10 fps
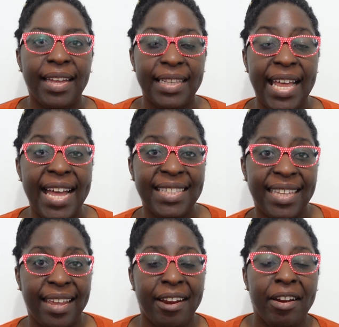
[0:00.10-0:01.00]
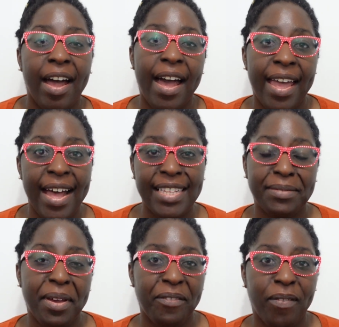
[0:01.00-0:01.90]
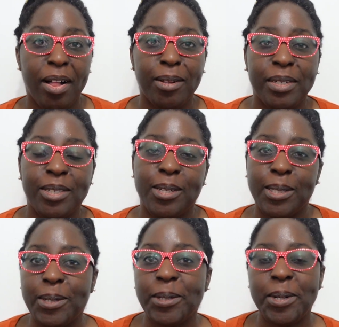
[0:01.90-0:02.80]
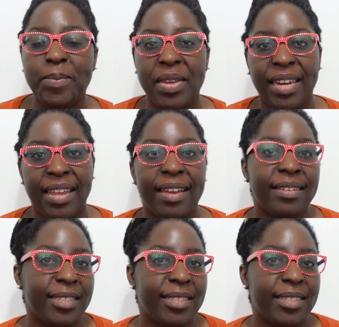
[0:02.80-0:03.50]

Last year, I asked my followers on social media,